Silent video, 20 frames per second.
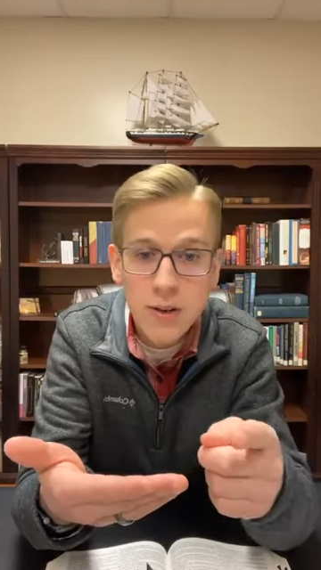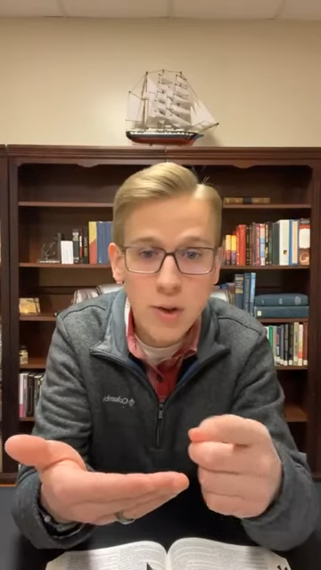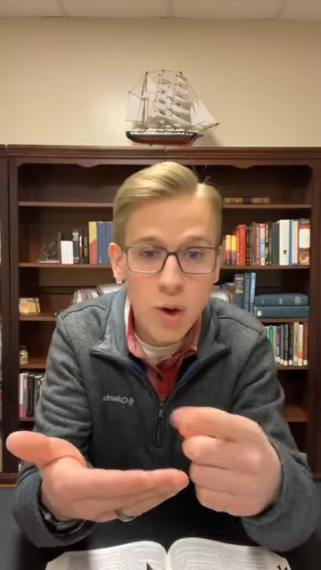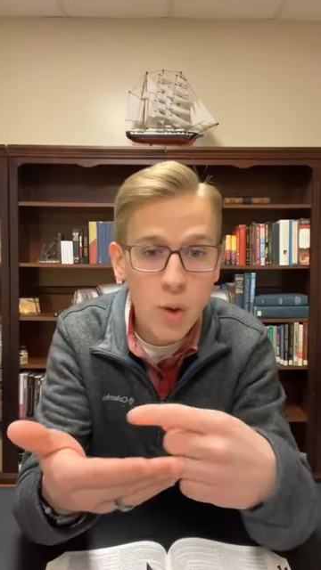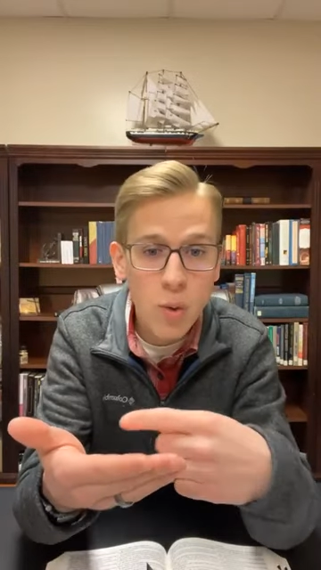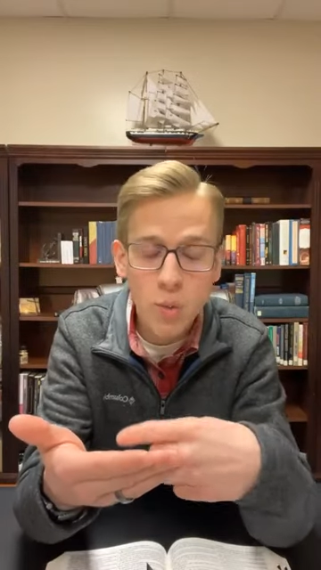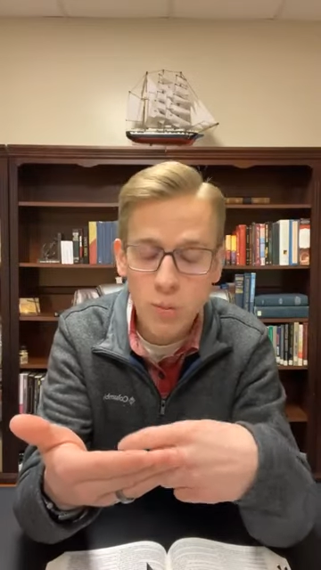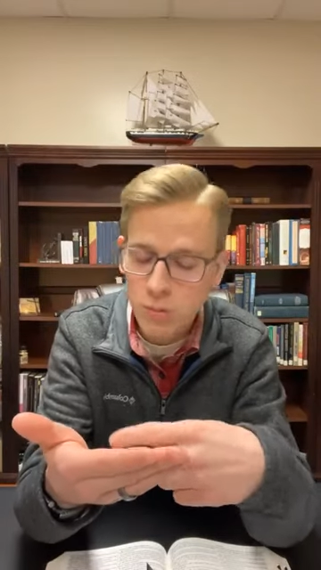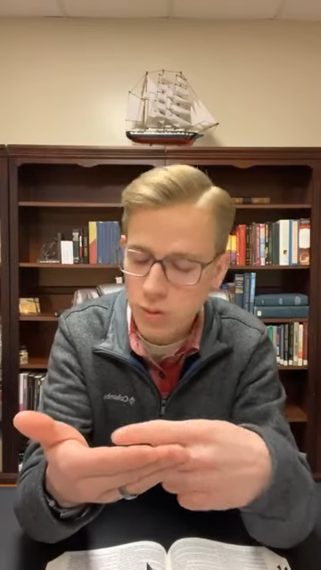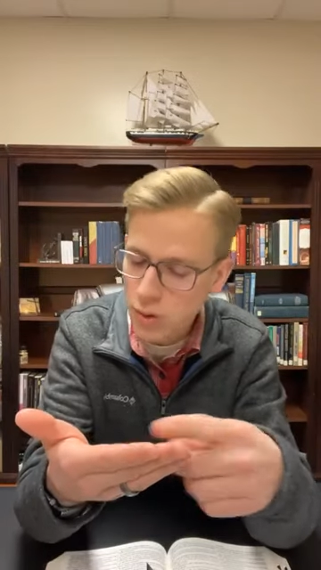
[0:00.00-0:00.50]

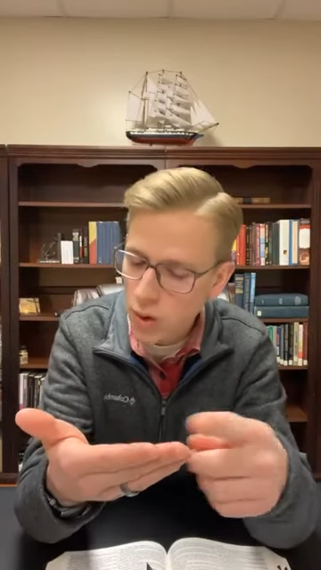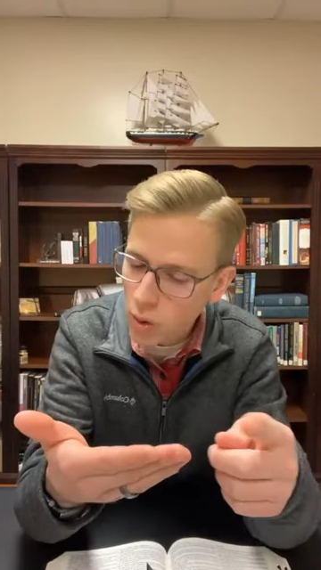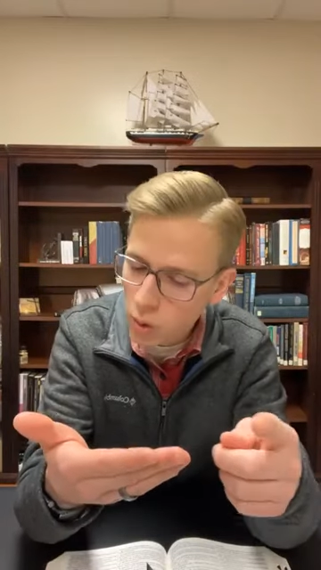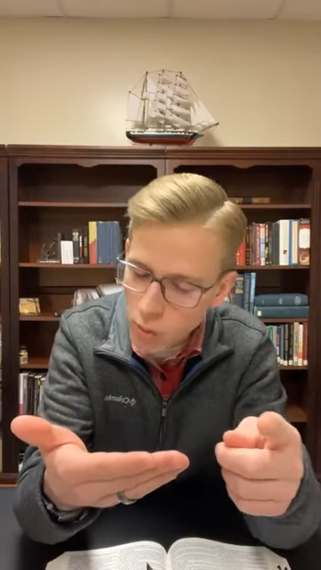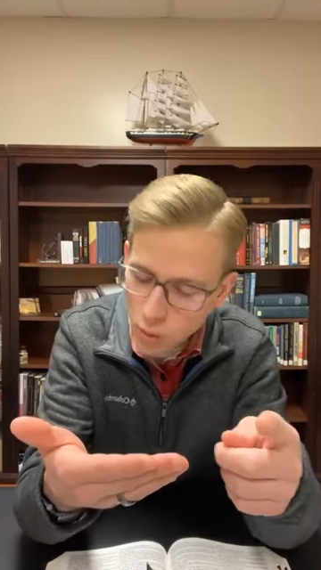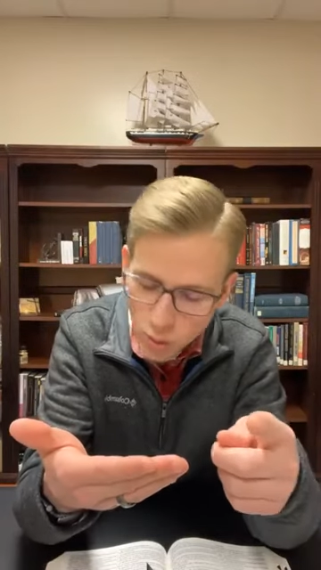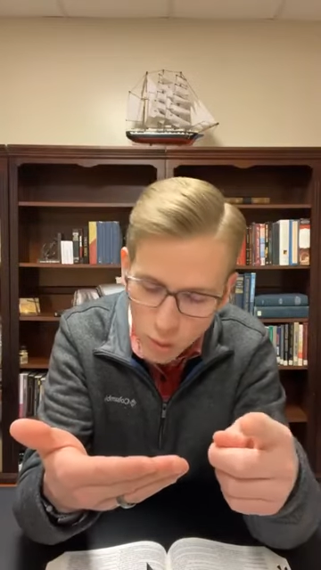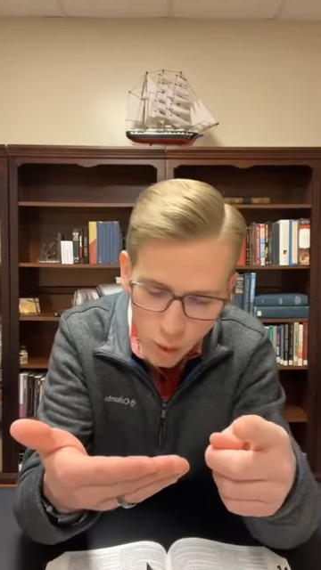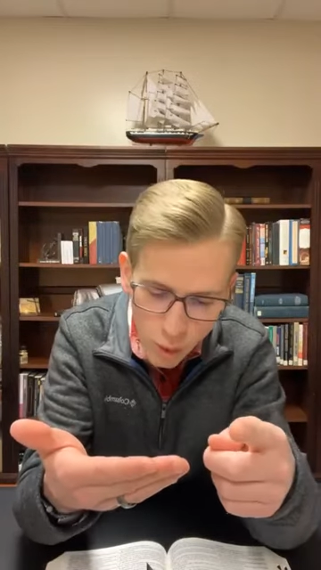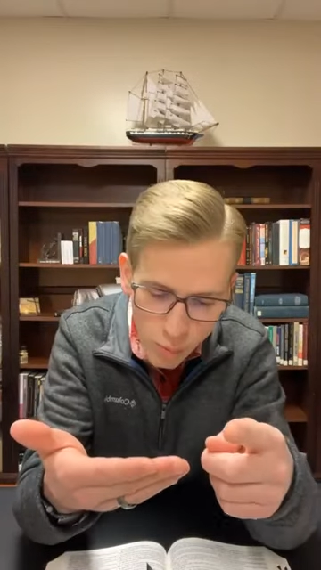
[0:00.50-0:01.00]

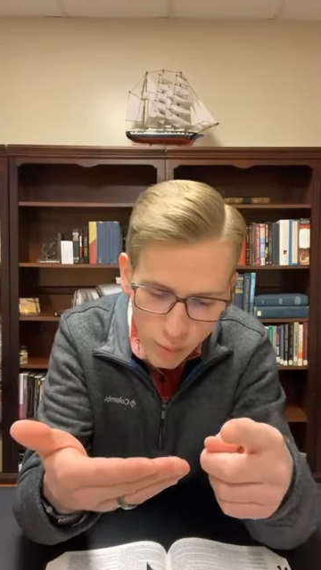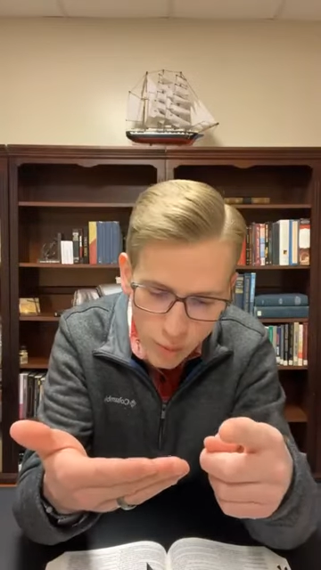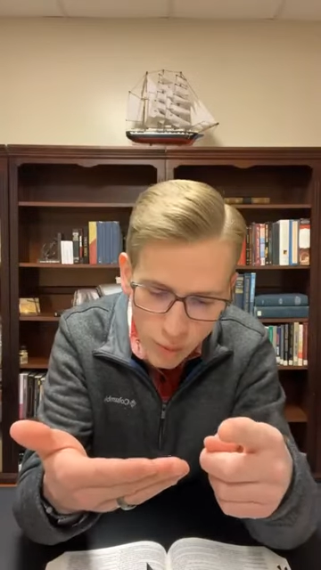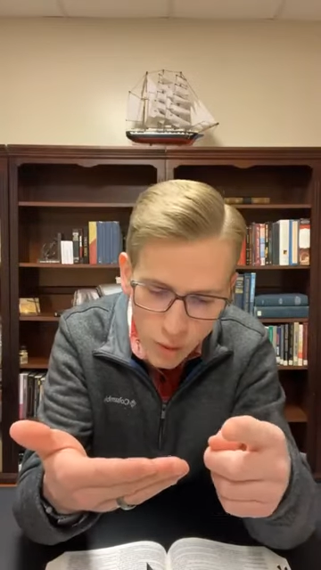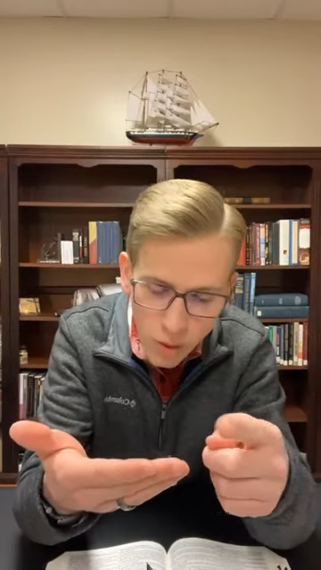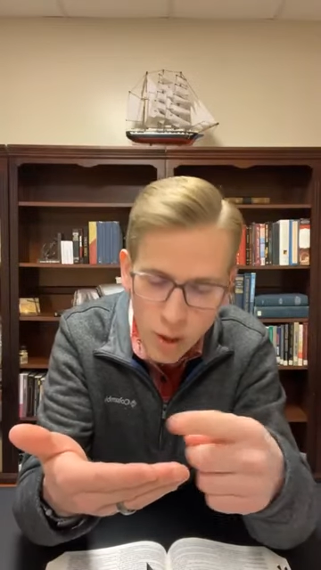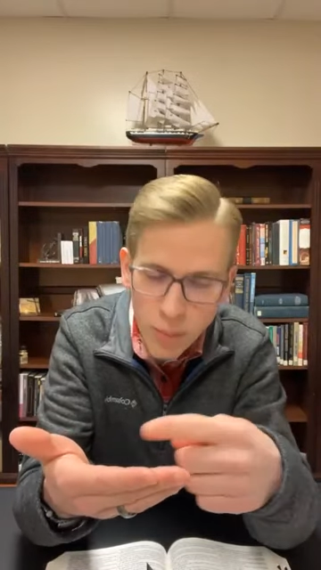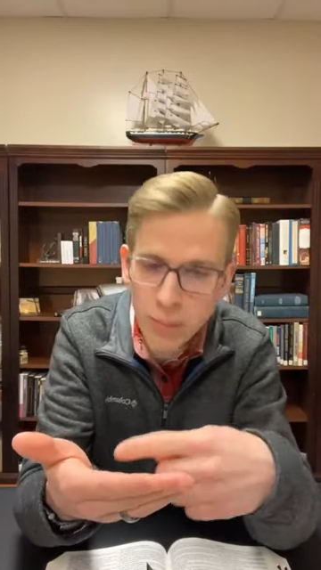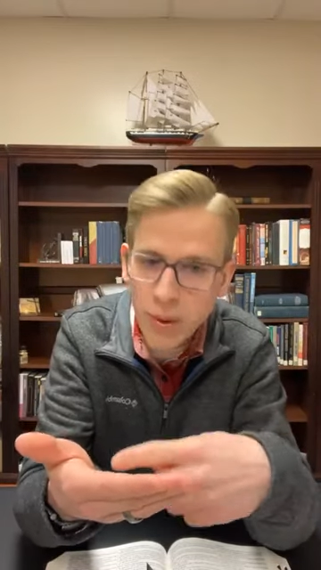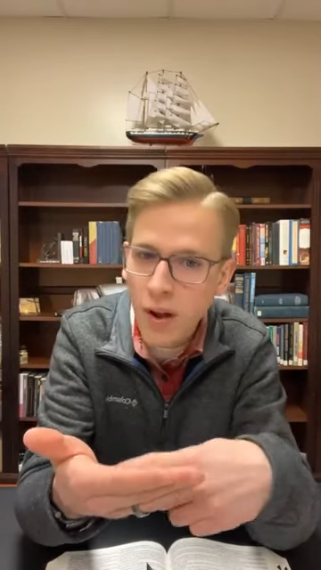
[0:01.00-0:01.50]
don't quote me
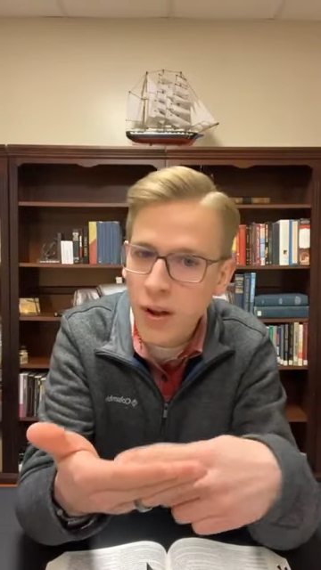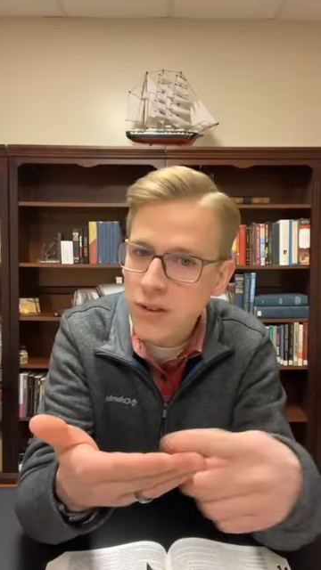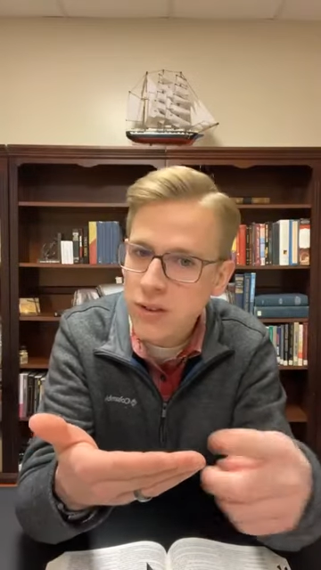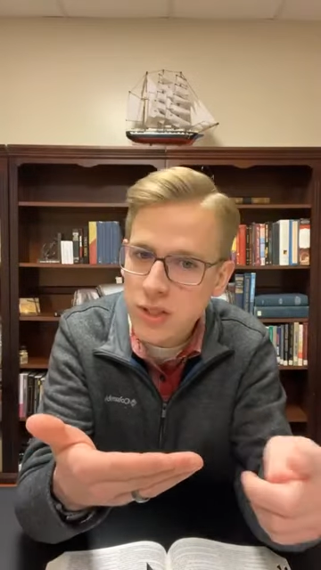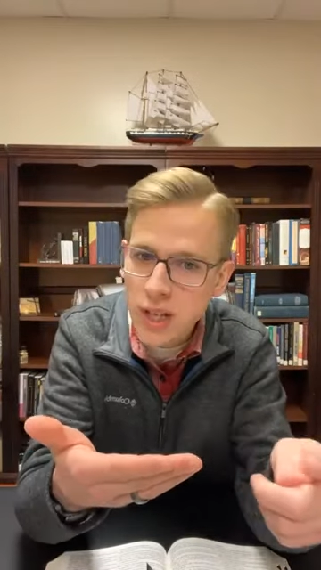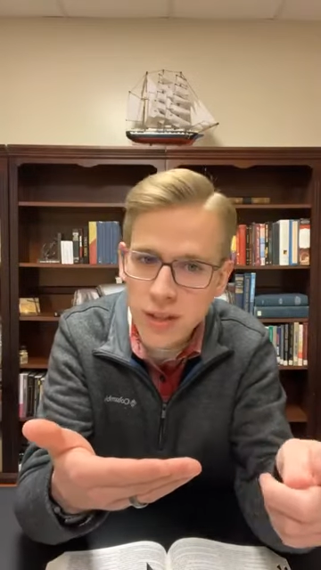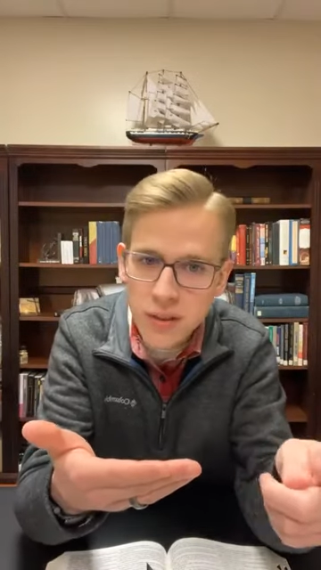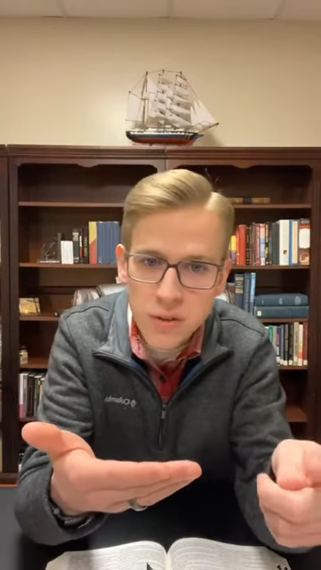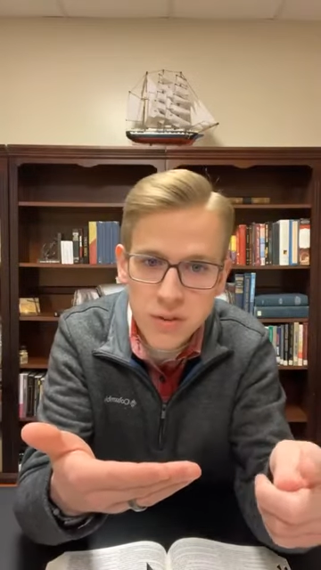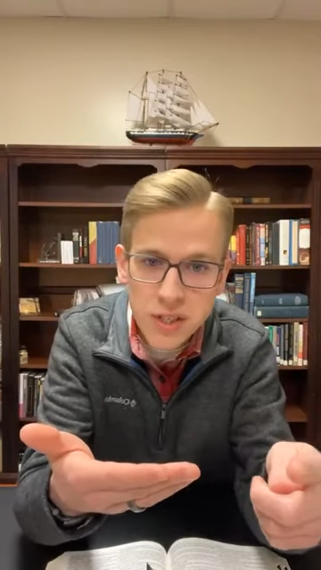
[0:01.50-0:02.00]
wrong. I'm not
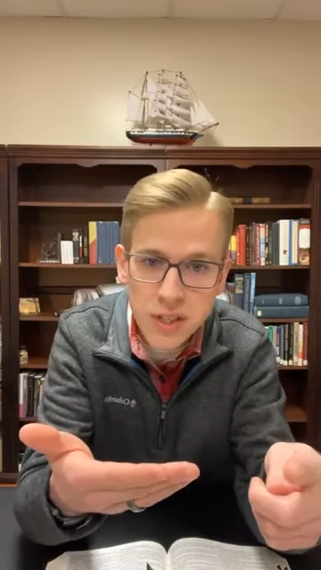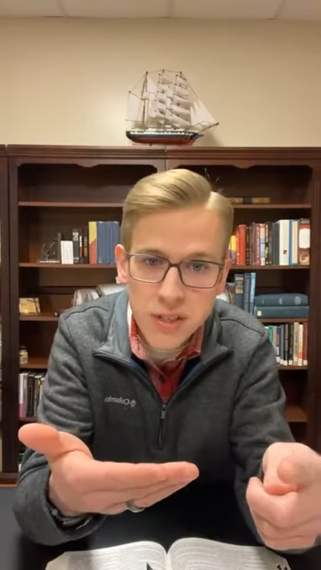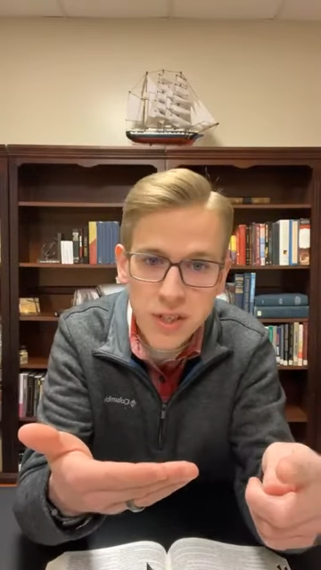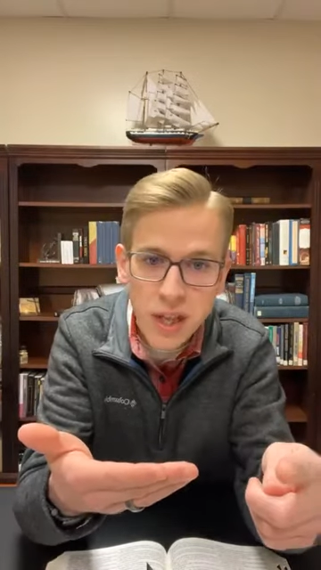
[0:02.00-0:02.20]
saying there's